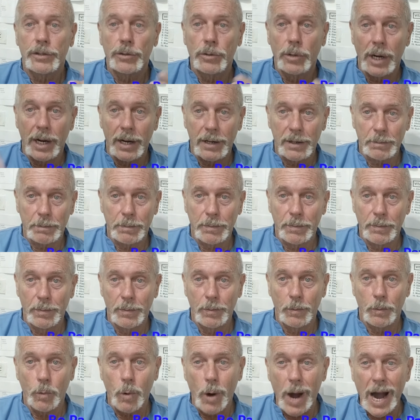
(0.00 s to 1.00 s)
our
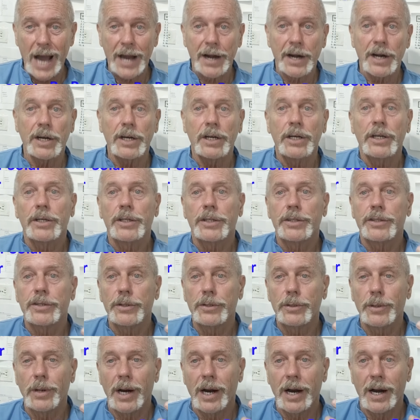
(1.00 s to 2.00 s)
water,
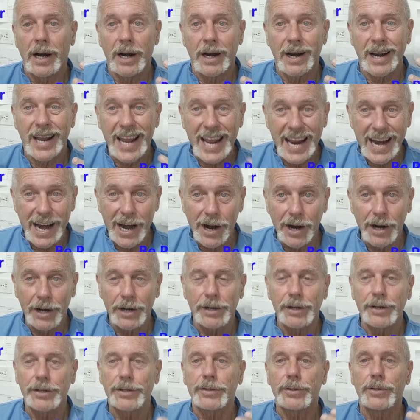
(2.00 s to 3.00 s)
through our
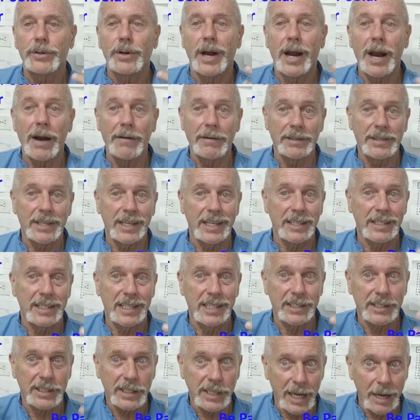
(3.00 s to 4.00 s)
air, through everything.
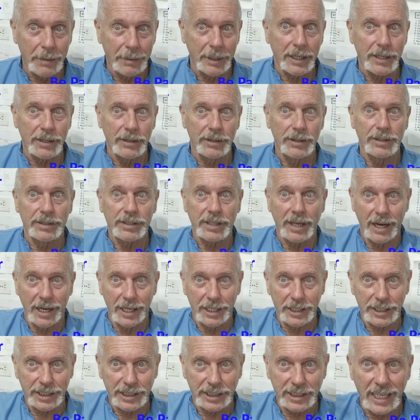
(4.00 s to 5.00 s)
These chemicals are
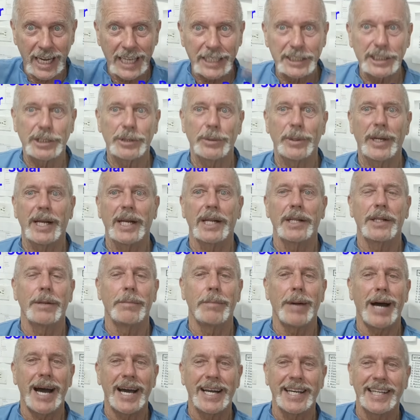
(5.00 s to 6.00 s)
saturating the
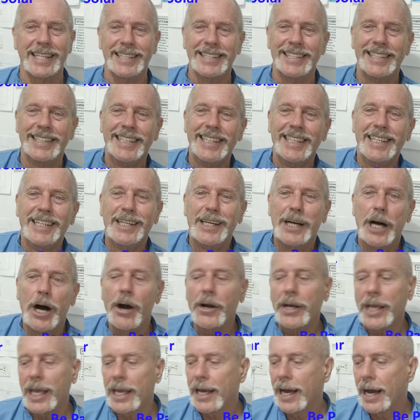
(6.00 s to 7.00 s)
body.
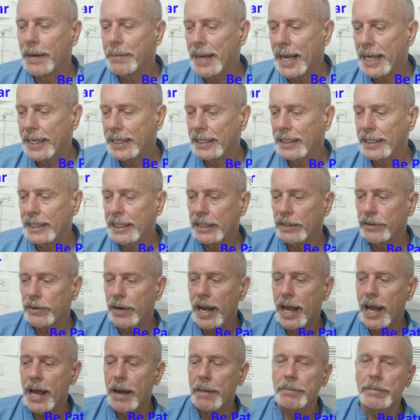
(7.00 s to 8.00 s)
Okay, I'm Andy Lee
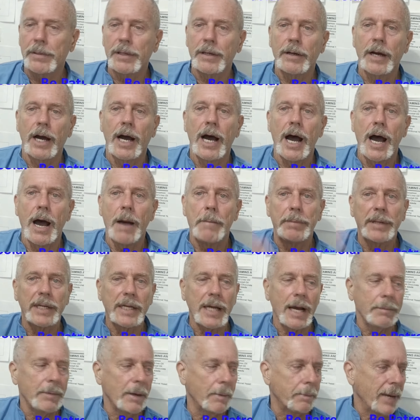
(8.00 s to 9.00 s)
Graham.
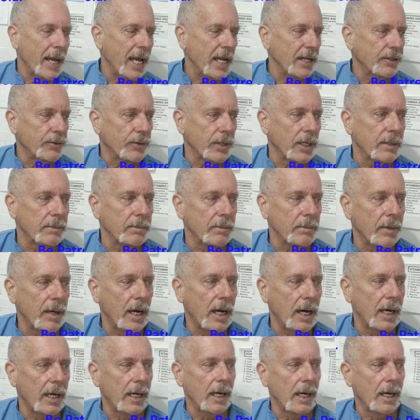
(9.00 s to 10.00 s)
Become a
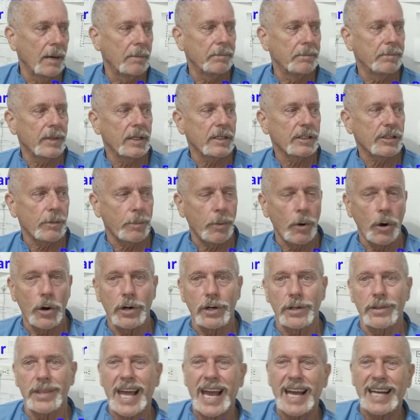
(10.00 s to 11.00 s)
Patreon
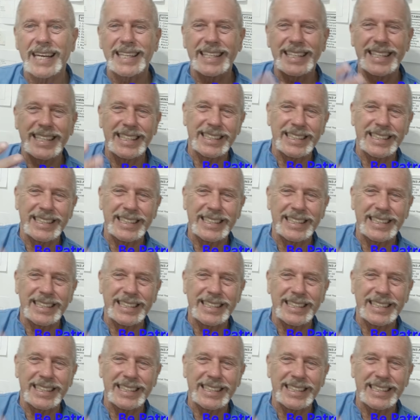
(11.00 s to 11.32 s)
supporter. That